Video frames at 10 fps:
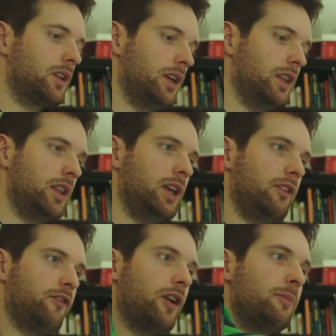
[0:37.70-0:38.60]
And
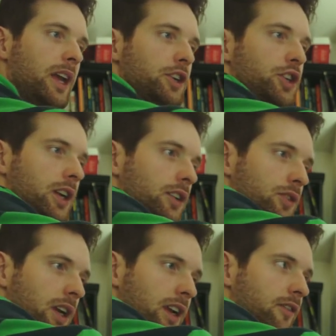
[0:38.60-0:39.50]
then from that shuttle
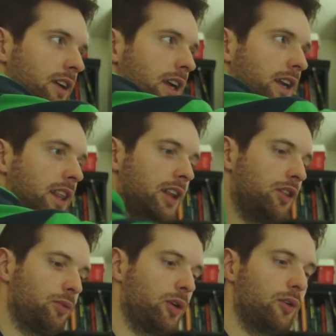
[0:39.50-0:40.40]
drive, I'd then
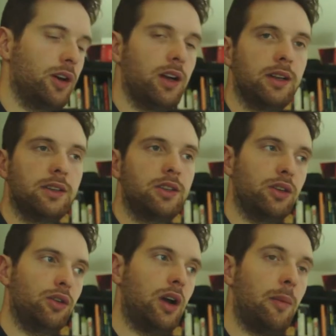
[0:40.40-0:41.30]
throw it on
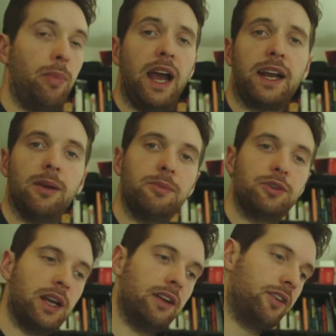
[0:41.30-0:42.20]
to a backup
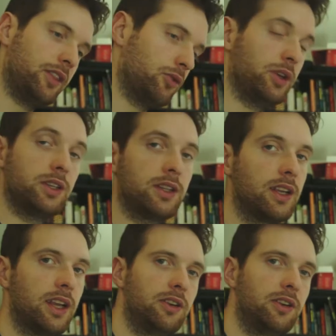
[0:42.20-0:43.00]
drive. And the reason that I